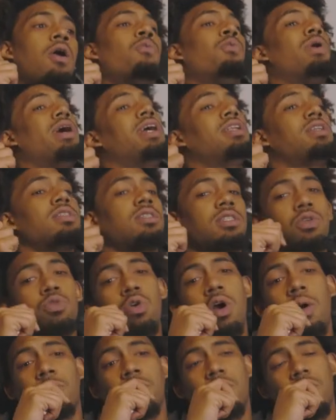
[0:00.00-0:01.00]
I'm waiting to see
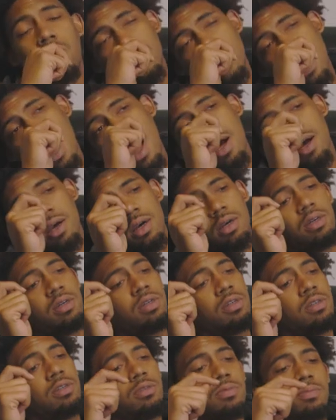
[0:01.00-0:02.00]
where I'm gonna go now.
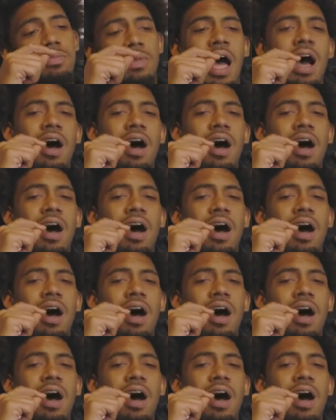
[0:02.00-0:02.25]
Um,